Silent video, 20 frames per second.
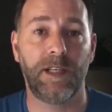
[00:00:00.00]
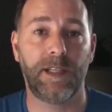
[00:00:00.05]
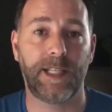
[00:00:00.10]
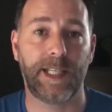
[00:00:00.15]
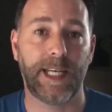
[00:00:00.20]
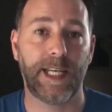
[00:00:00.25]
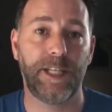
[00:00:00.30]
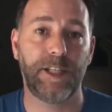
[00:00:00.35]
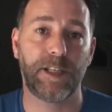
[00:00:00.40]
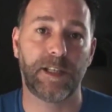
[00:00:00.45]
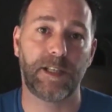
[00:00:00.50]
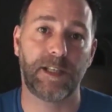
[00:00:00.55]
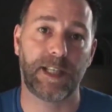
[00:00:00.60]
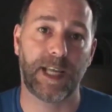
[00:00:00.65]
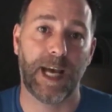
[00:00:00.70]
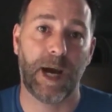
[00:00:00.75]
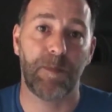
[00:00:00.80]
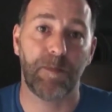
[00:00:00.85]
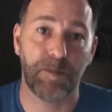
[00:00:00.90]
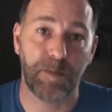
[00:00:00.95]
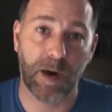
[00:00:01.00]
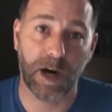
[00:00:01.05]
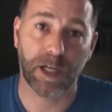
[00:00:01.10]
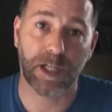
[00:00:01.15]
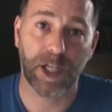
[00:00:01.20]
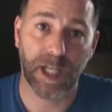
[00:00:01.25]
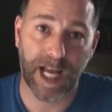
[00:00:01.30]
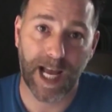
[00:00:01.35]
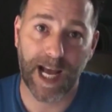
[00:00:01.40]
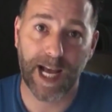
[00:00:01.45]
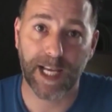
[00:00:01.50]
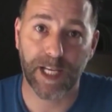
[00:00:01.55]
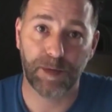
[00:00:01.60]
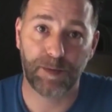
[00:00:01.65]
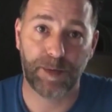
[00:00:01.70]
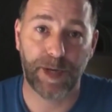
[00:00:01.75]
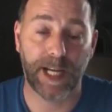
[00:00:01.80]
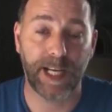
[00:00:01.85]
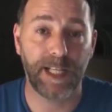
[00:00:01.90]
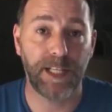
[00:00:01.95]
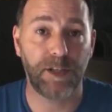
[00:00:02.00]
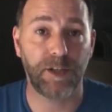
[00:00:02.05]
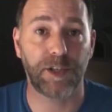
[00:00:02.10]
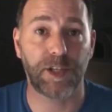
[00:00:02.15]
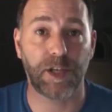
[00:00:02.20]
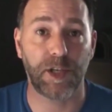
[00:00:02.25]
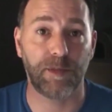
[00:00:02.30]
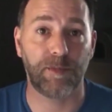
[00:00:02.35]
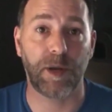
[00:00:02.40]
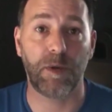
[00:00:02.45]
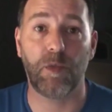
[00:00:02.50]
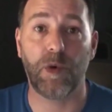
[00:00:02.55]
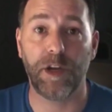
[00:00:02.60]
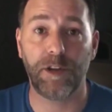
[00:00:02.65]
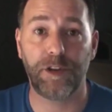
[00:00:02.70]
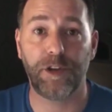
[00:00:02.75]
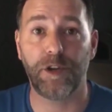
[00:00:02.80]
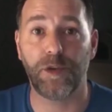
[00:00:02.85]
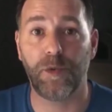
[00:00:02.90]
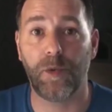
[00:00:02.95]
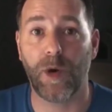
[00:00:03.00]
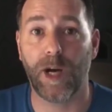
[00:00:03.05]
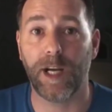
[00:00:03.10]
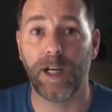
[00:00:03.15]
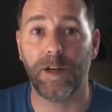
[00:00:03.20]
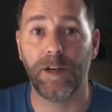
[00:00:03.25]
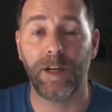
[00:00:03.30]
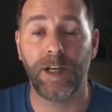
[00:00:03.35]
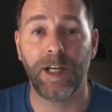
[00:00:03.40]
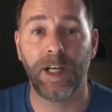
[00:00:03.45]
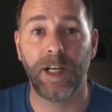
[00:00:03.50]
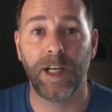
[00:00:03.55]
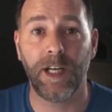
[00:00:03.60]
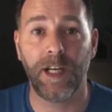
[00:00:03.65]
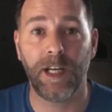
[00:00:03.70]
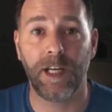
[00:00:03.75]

sessions at a much higher price, so it's going to be worth your while